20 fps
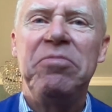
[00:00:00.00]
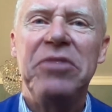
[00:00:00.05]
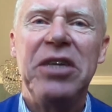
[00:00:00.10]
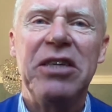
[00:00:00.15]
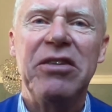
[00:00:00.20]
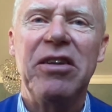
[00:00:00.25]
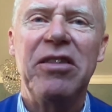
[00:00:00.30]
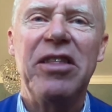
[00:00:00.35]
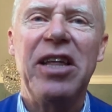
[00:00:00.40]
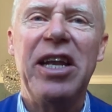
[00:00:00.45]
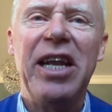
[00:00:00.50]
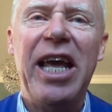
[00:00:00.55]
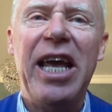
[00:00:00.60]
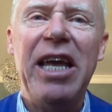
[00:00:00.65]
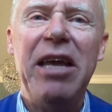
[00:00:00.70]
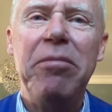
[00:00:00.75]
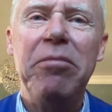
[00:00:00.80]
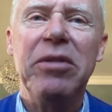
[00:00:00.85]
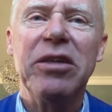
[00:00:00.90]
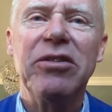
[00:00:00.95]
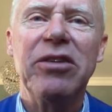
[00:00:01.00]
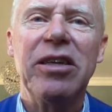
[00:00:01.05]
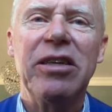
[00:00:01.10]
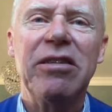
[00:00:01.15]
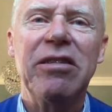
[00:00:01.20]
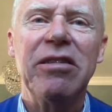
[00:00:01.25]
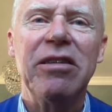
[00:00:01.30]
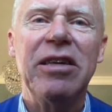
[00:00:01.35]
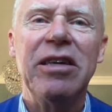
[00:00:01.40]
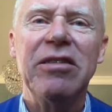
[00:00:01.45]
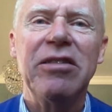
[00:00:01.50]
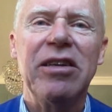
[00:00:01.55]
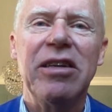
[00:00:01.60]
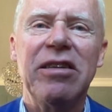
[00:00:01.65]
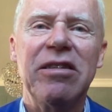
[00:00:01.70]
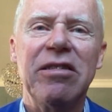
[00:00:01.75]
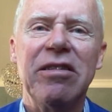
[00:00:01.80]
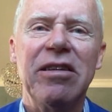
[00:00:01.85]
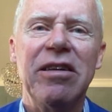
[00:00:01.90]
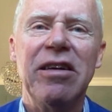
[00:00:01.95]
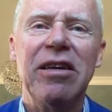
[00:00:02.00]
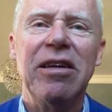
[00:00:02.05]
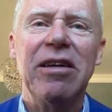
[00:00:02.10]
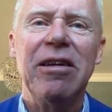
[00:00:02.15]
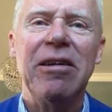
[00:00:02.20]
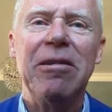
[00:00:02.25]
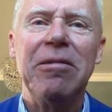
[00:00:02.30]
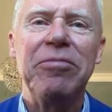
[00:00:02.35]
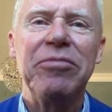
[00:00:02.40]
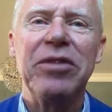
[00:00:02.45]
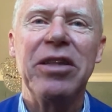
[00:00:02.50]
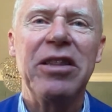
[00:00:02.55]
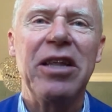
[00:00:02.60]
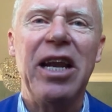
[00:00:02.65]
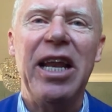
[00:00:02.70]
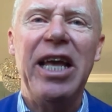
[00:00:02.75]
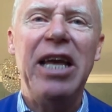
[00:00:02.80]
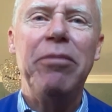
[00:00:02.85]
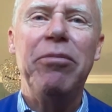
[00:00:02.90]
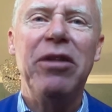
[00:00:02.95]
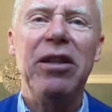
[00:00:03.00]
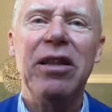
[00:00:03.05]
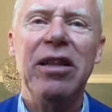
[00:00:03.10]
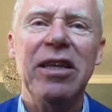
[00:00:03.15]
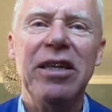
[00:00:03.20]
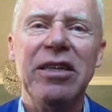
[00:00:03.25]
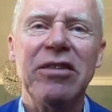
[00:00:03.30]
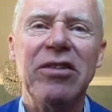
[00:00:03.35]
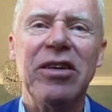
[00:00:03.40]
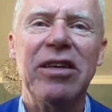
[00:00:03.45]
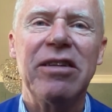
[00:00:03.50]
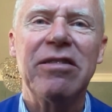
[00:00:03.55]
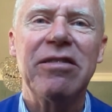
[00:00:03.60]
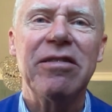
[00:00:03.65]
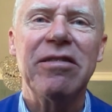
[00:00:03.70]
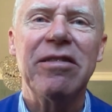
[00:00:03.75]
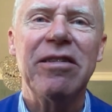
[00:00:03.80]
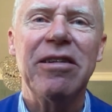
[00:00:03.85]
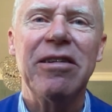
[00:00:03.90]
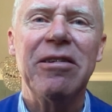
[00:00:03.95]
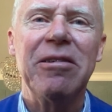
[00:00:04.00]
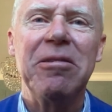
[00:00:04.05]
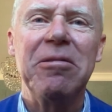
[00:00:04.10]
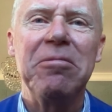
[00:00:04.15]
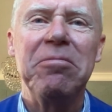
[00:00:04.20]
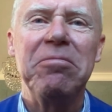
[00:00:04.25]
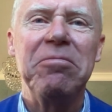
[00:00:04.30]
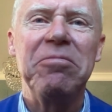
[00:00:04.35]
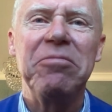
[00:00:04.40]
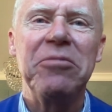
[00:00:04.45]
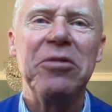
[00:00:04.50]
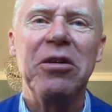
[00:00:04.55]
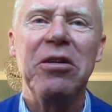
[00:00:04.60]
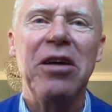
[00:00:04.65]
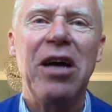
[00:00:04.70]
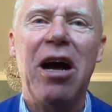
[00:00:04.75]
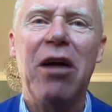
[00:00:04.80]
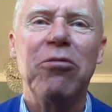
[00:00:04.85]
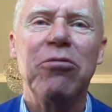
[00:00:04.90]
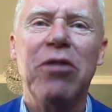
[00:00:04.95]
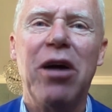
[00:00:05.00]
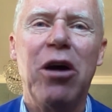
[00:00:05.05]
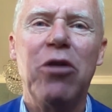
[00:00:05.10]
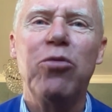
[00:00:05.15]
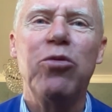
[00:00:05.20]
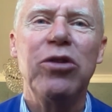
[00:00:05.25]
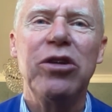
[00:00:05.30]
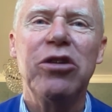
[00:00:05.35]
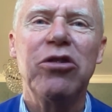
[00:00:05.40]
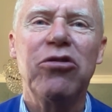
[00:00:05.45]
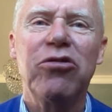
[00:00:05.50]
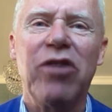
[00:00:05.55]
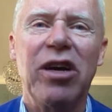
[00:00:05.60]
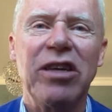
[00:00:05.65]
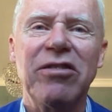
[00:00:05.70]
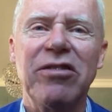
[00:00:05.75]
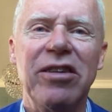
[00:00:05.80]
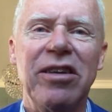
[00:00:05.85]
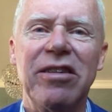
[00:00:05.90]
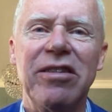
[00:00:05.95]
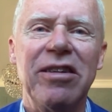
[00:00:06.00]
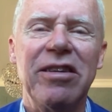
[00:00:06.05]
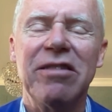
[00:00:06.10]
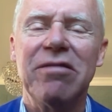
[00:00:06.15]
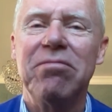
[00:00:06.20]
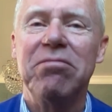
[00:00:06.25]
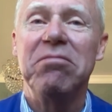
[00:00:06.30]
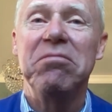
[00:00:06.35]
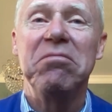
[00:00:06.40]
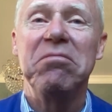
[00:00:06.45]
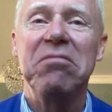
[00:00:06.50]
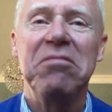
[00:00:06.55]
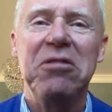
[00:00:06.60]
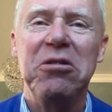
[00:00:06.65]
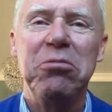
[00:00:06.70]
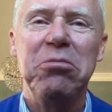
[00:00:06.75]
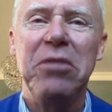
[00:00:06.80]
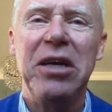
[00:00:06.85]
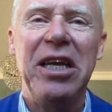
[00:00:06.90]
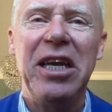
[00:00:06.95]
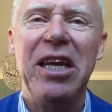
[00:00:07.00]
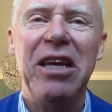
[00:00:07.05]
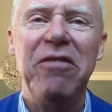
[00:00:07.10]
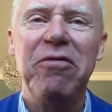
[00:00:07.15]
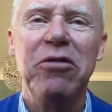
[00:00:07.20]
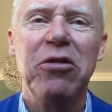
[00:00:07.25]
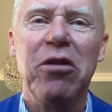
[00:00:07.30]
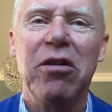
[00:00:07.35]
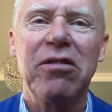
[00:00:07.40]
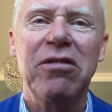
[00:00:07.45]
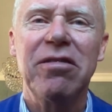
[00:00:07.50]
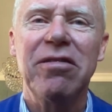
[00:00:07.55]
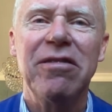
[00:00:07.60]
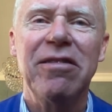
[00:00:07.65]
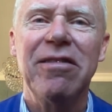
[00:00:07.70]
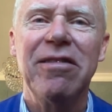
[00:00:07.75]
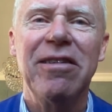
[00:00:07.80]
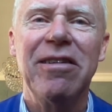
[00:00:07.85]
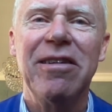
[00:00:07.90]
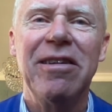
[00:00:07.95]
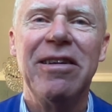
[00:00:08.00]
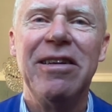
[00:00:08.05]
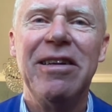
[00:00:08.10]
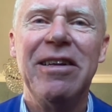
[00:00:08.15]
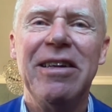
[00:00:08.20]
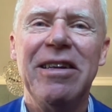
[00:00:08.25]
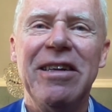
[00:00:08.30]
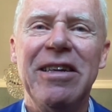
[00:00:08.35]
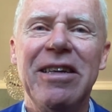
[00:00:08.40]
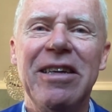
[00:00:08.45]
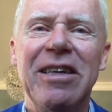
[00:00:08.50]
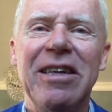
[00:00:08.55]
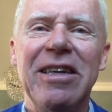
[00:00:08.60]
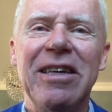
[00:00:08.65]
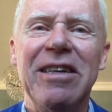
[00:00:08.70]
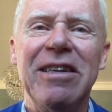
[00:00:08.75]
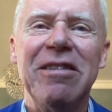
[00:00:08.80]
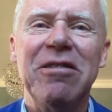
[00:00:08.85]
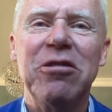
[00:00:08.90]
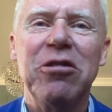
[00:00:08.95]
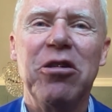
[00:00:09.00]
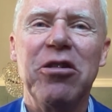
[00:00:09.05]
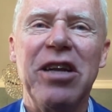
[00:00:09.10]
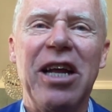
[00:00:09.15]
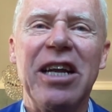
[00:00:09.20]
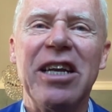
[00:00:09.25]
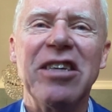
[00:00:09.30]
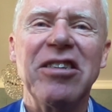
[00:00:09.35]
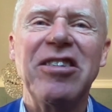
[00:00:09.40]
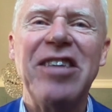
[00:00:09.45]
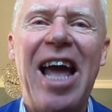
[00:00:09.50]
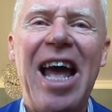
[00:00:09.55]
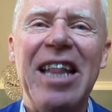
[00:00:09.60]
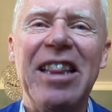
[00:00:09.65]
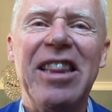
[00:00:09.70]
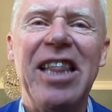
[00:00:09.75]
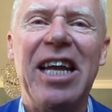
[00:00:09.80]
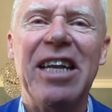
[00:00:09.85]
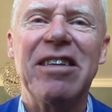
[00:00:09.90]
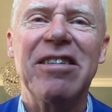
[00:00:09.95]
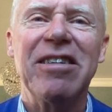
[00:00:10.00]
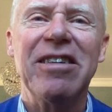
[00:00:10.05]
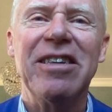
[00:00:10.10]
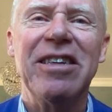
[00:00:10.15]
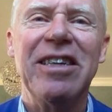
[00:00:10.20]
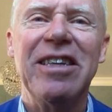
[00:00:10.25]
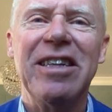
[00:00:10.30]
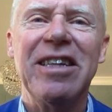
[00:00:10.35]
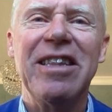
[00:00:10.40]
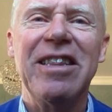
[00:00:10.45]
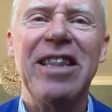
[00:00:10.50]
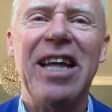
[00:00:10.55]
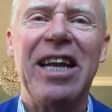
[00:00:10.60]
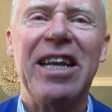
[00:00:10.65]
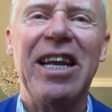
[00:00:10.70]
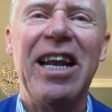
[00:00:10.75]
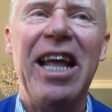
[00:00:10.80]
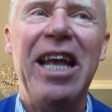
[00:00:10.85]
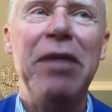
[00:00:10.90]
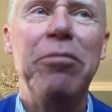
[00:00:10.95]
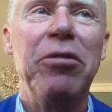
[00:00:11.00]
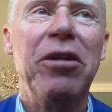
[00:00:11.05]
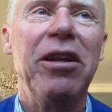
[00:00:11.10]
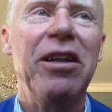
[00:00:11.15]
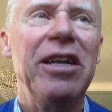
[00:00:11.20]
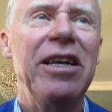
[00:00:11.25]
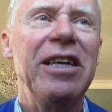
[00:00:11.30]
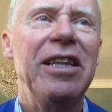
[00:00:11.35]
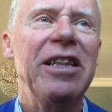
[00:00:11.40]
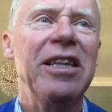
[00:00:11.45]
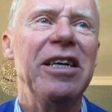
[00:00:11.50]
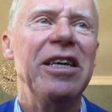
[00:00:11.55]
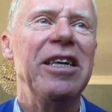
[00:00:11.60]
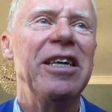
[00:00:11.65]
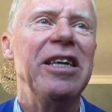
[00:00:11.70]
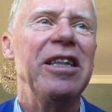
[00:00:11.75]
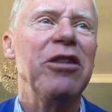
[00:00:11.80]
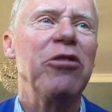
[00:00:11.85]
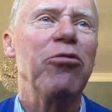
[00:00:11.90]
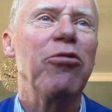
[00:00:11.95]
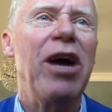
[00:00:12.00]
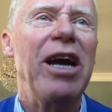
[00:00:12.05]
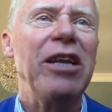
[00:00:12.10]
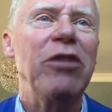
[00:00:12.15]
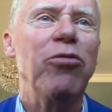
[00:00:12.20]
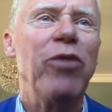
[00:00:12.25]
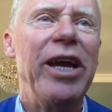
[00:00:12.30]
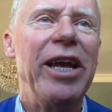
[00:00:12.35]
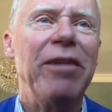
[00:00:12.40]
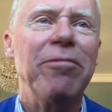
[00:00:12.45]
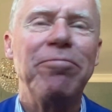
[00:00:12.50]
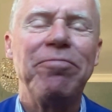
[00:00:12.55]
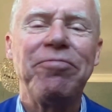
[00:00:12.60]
Is it the name? Is it the label? Is it how would you trust it? And you may even not understand that that label in the right way.